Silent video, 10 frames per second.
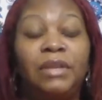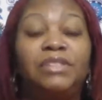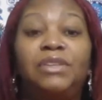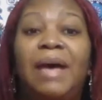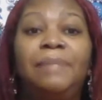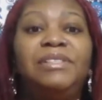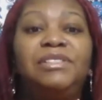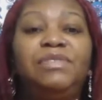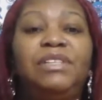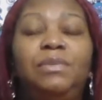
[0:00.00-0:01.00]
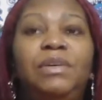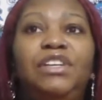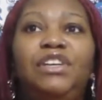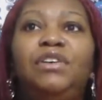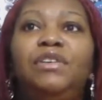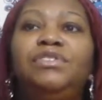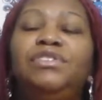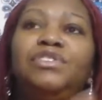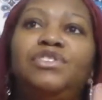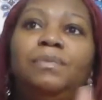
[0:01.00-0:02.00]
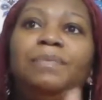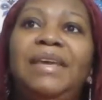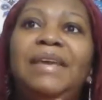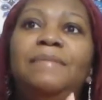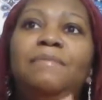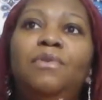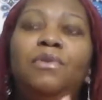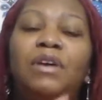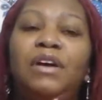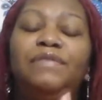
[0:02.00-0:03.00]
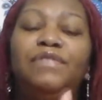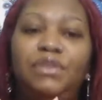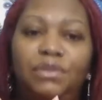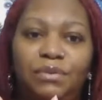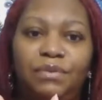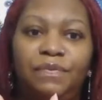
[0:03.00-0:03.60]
So I'm just really wanting to encourage y'all to be more of you.